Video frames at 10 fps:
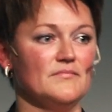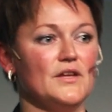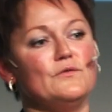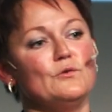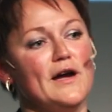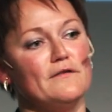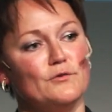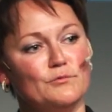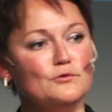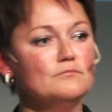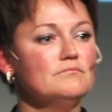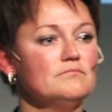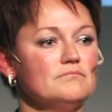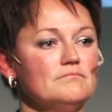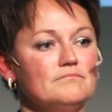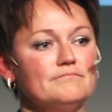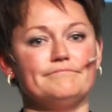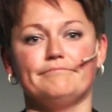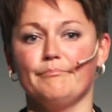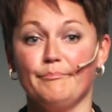If you have a room
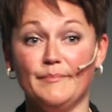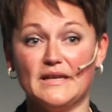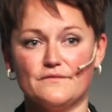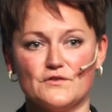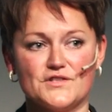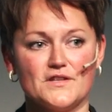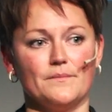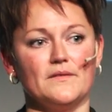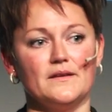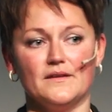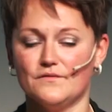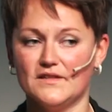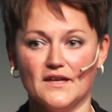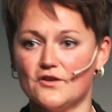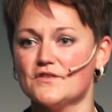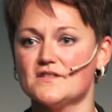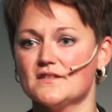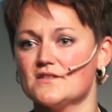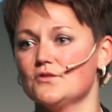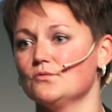meant for something, if the
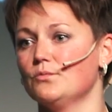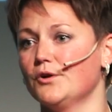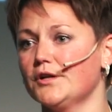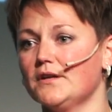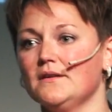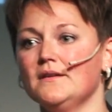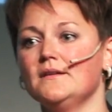acoustics don't work,